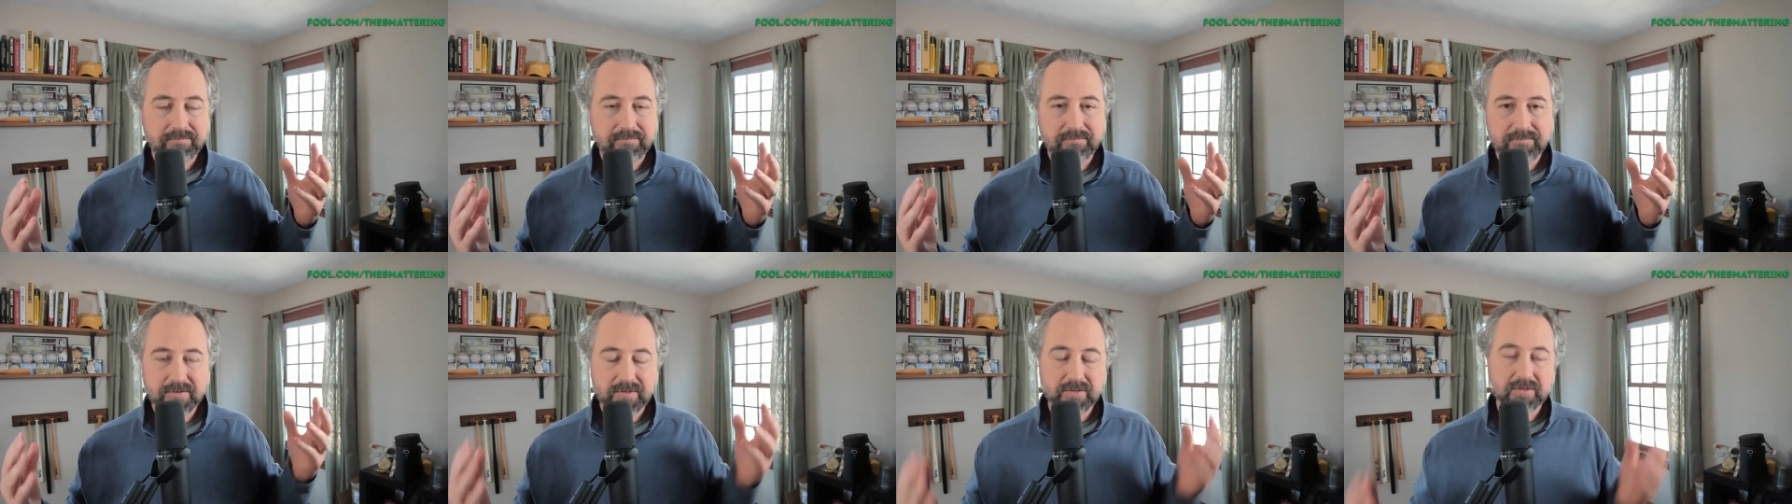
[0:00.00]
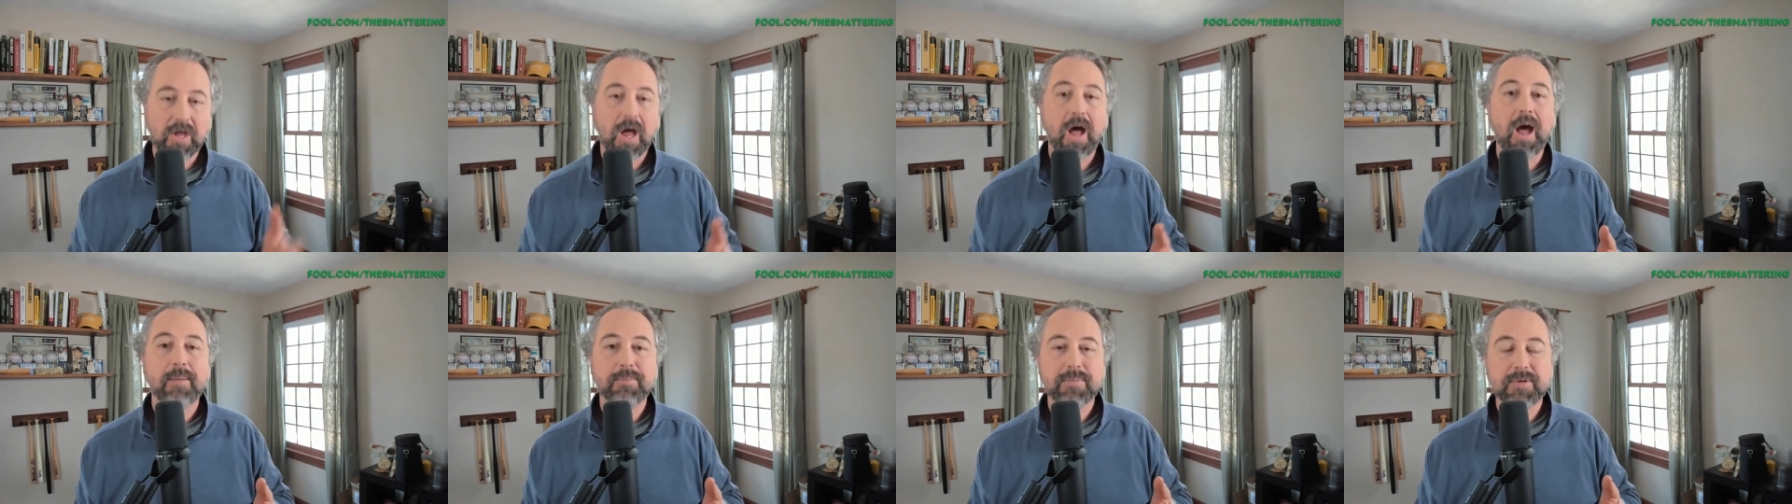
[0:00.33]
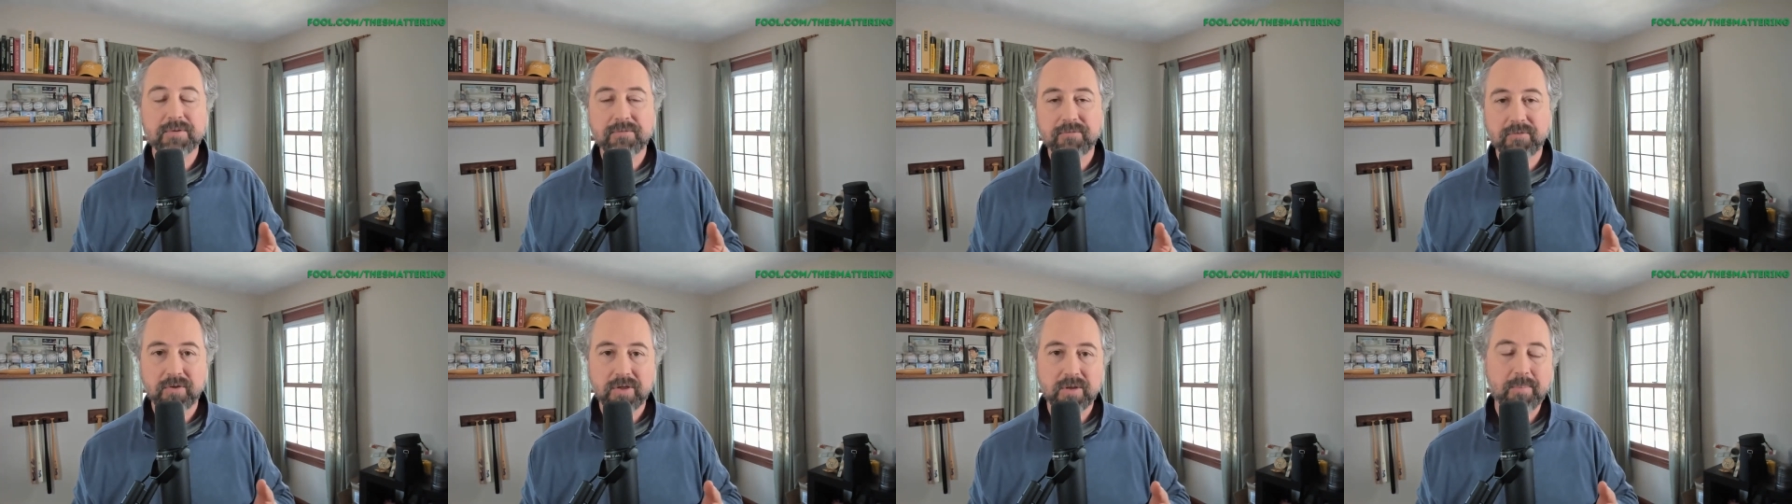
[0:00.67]
stopped
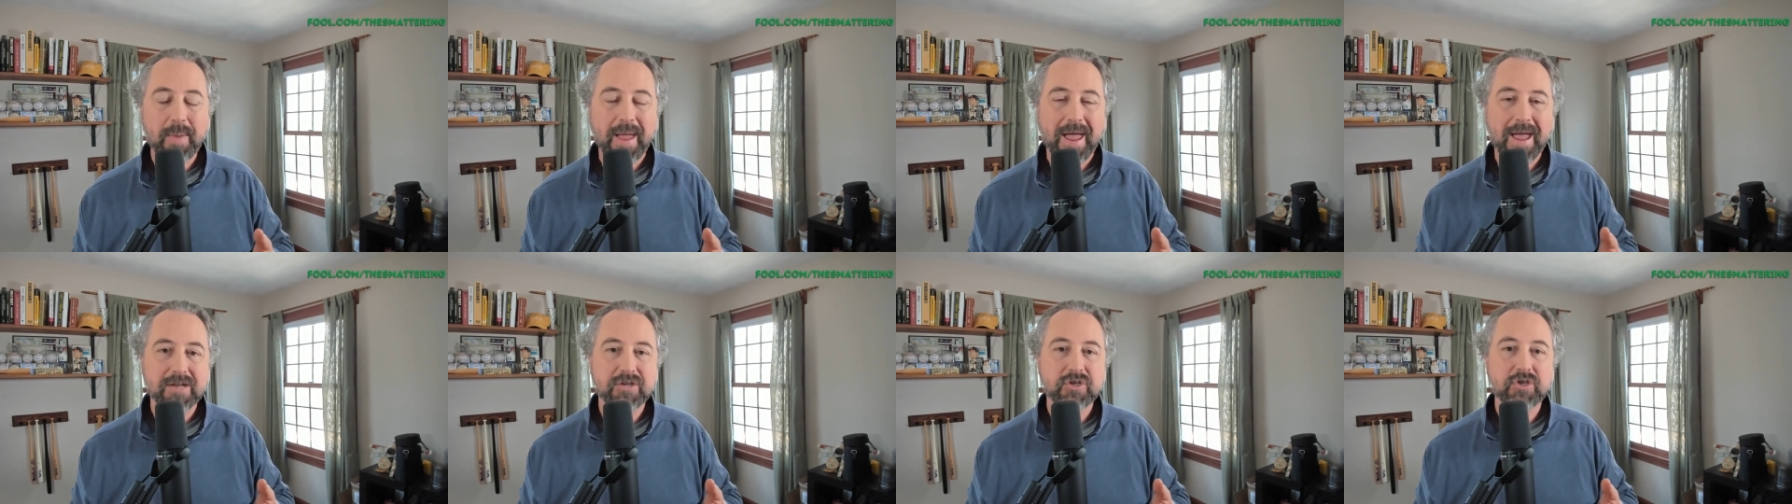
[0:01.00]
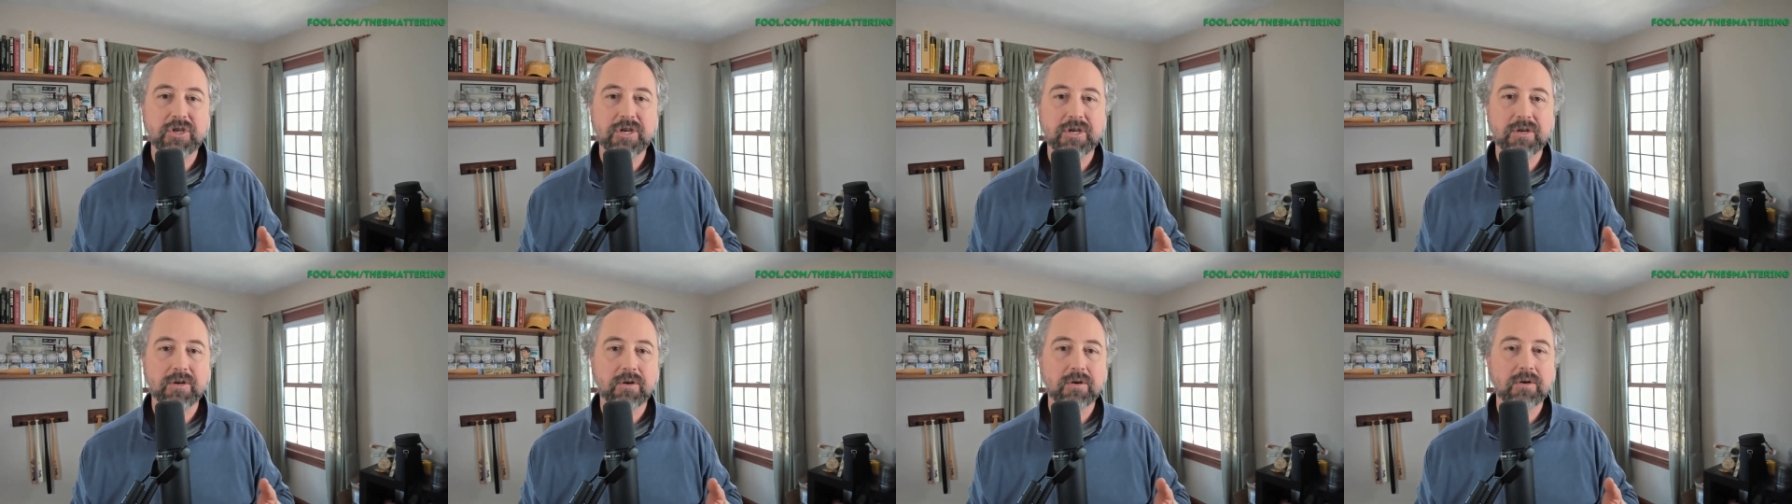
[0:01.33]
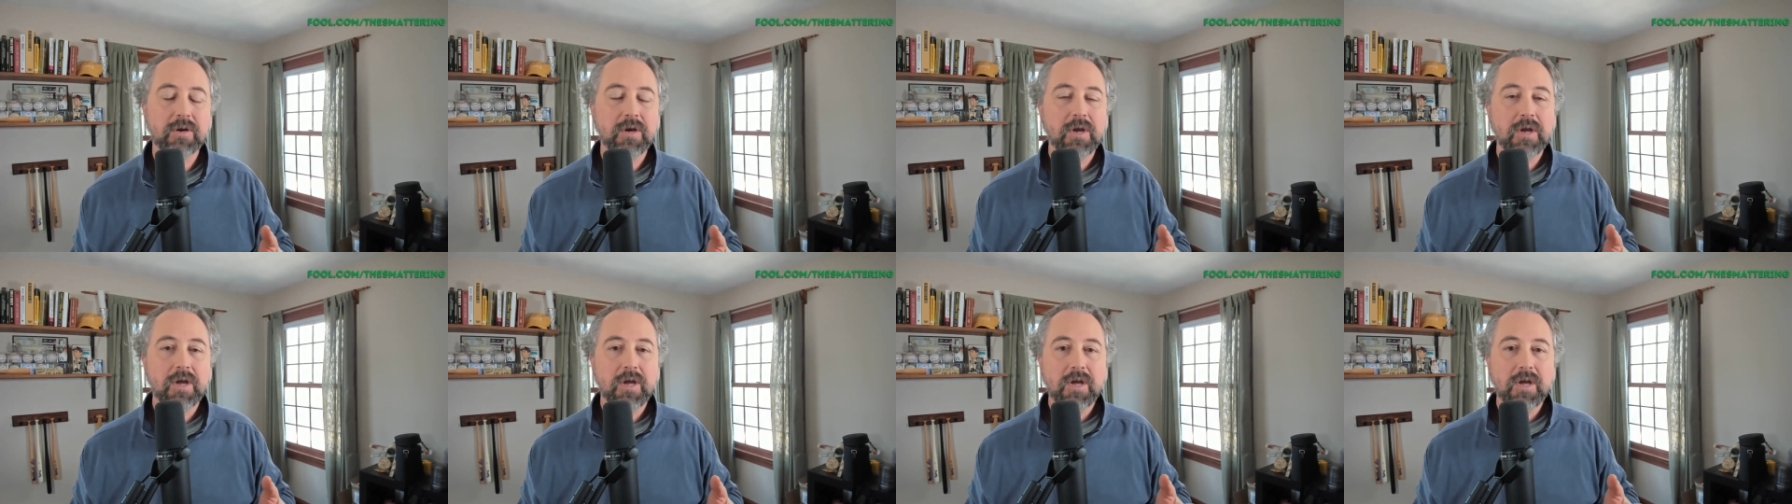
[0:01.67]
for the past year.